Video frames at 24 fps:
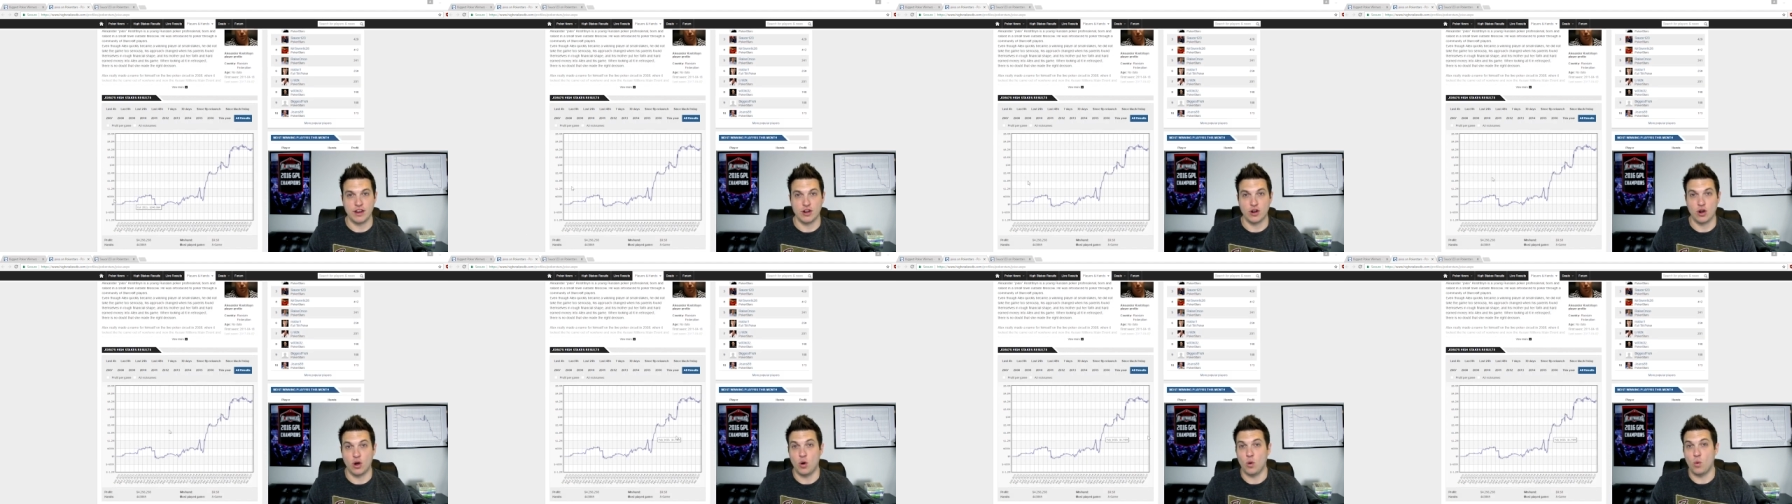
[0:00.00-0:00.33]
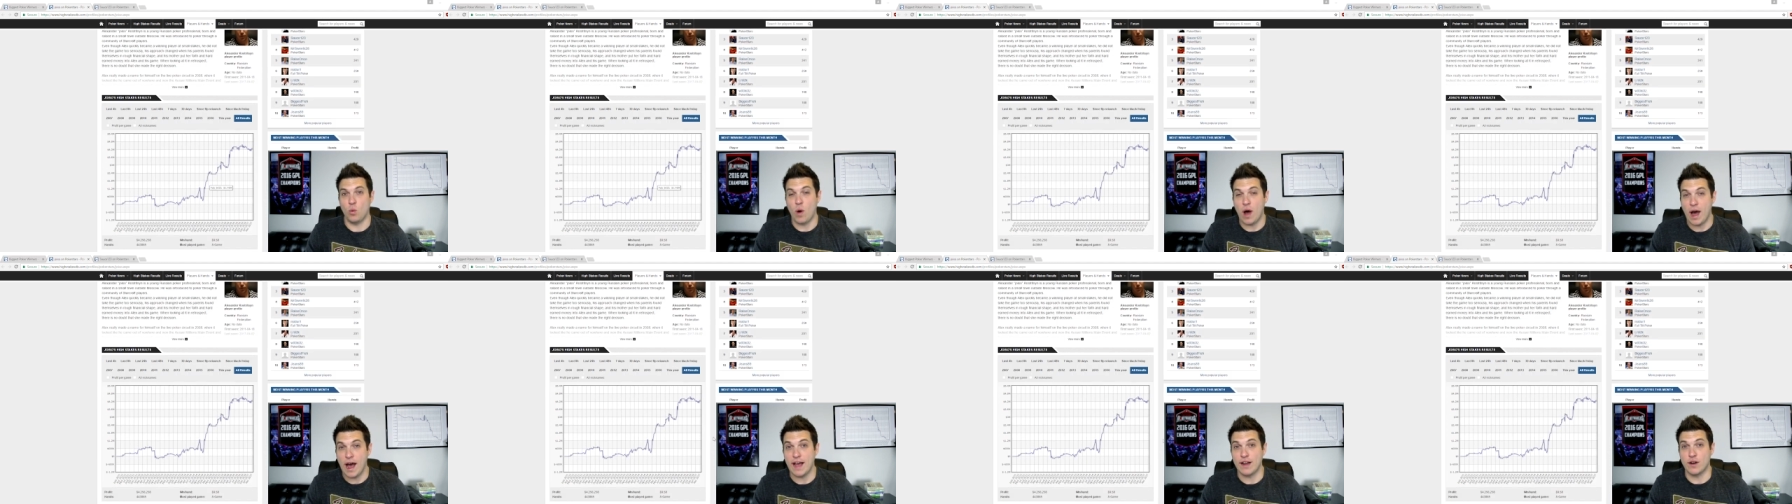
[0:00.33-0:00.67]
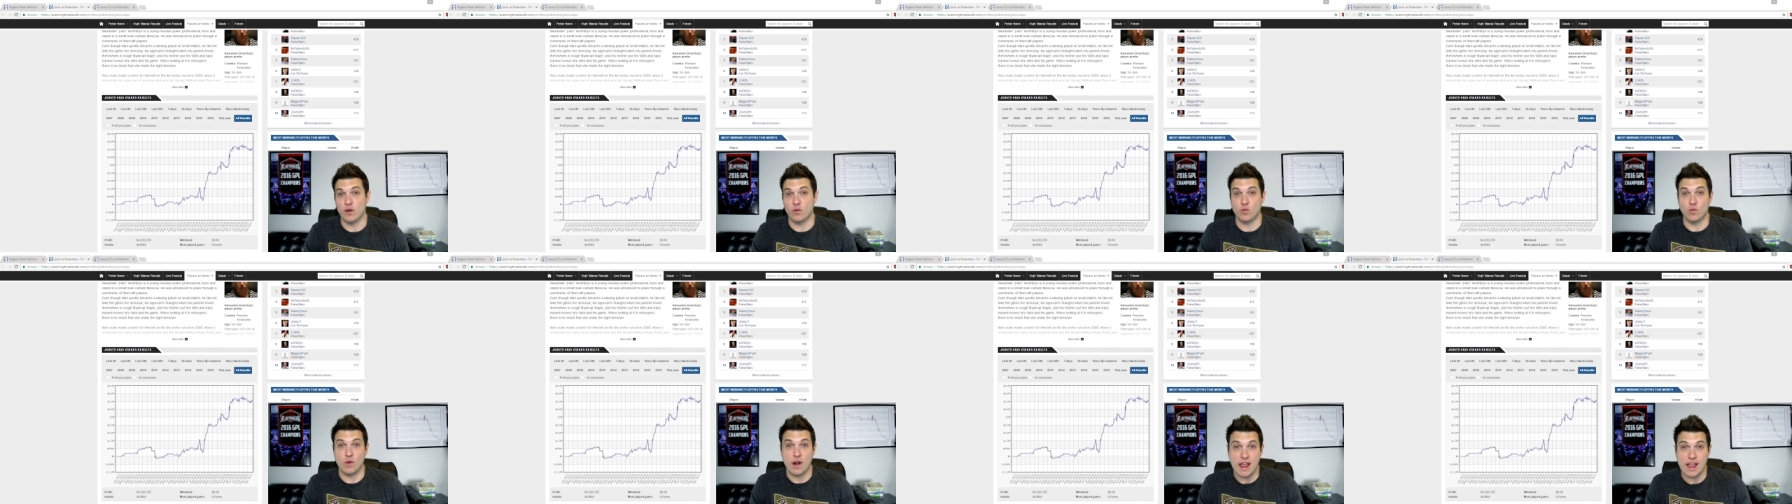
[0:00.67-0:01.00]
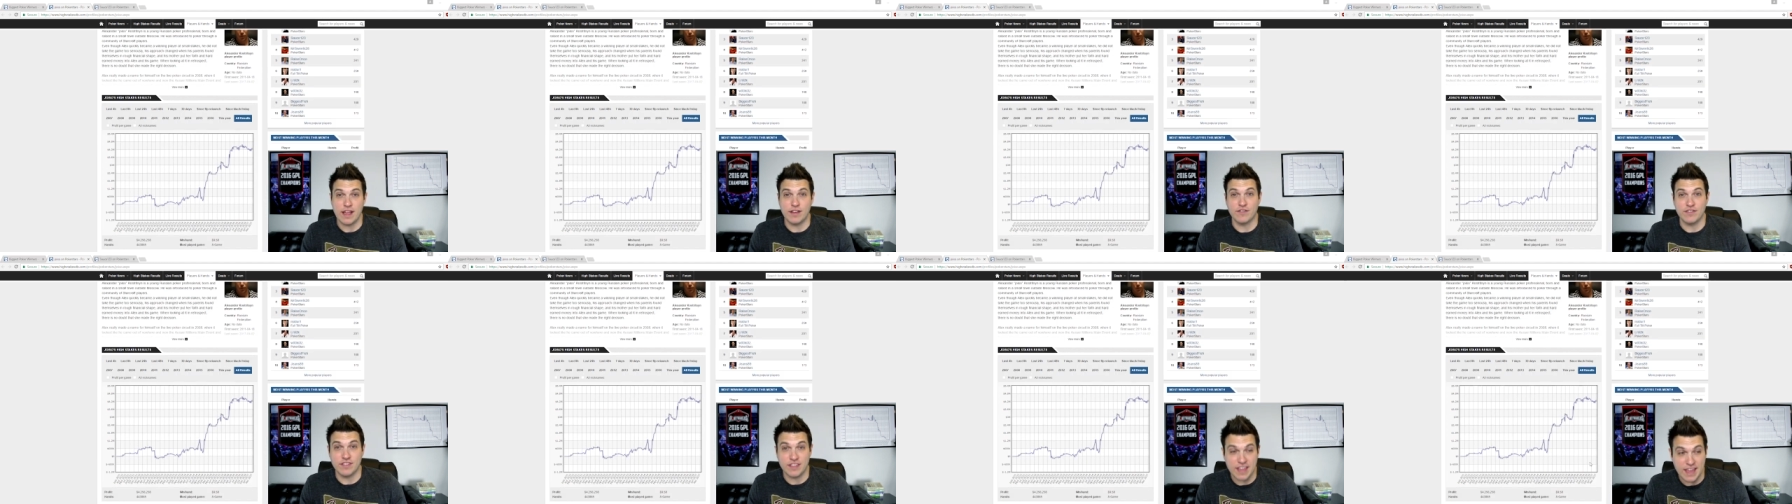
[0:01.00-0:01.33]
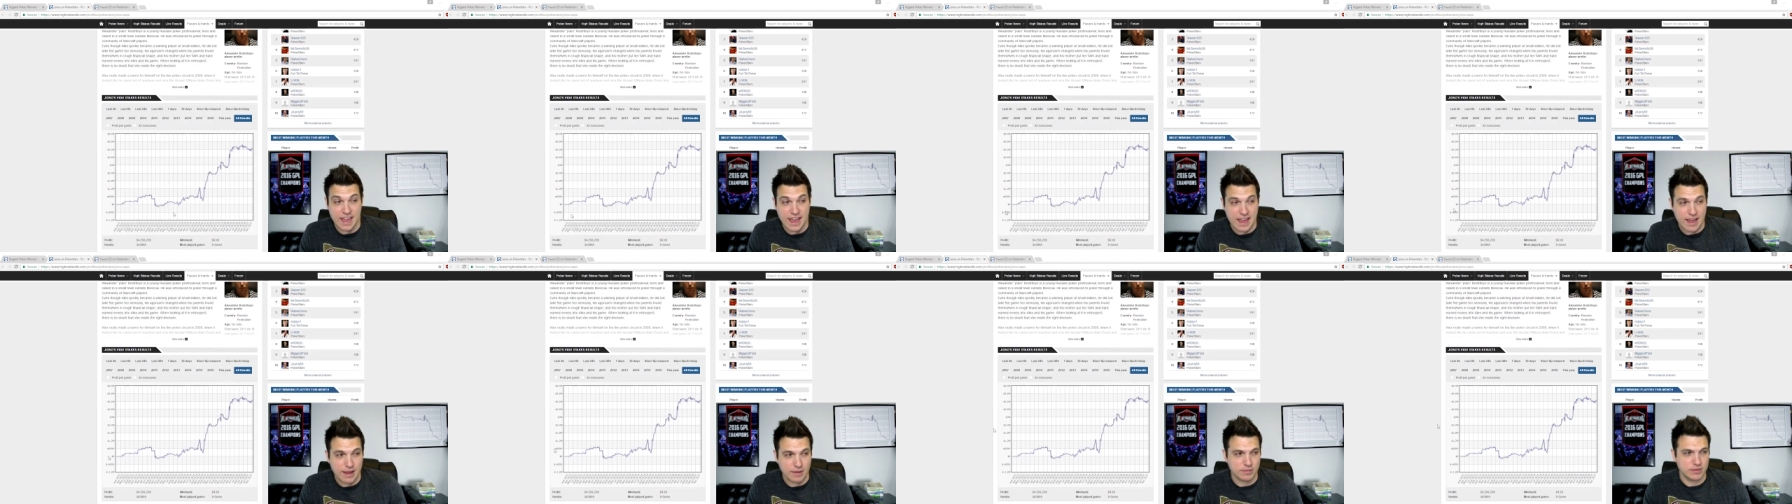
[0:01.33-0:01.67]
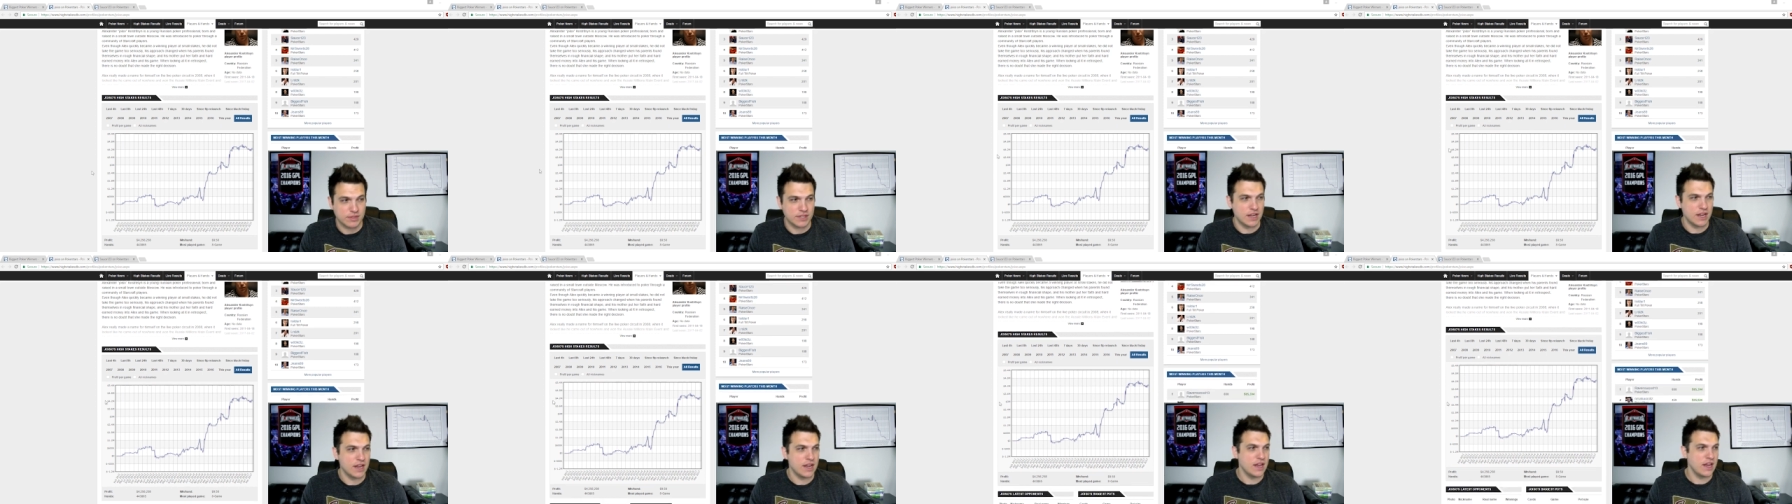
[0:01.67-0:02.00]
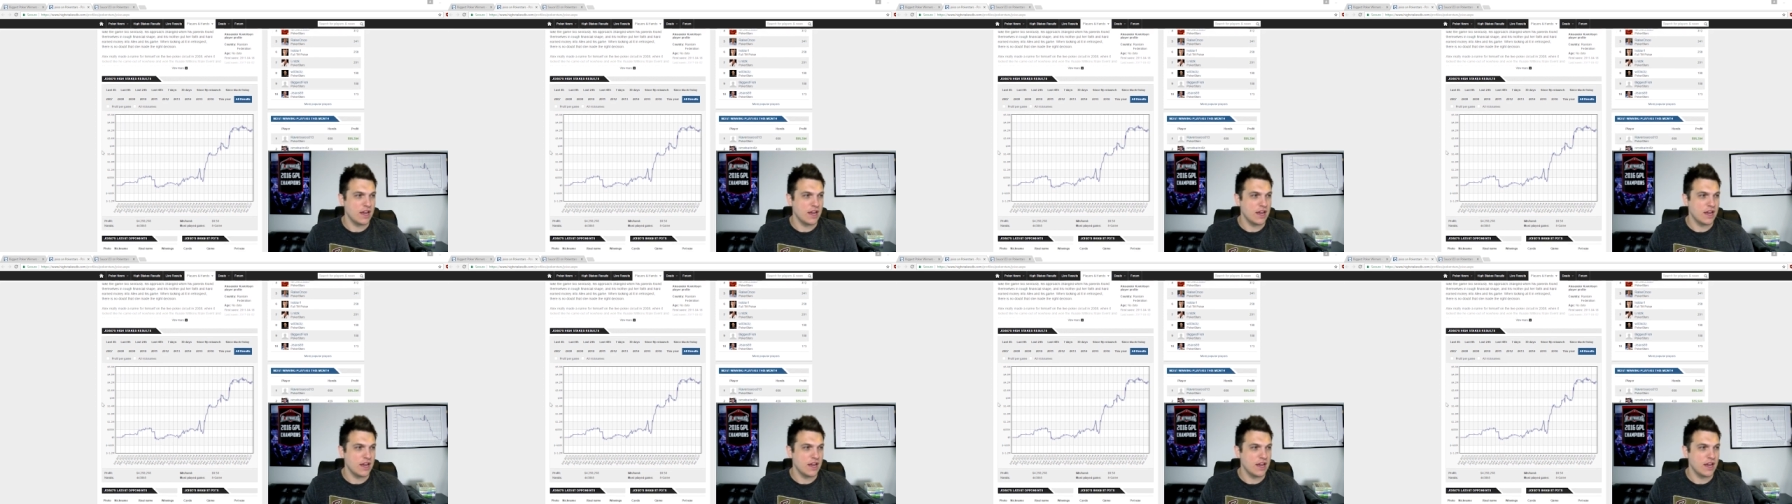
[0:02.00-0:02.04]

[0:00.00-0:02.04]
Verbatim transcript: you know, a wide array of games.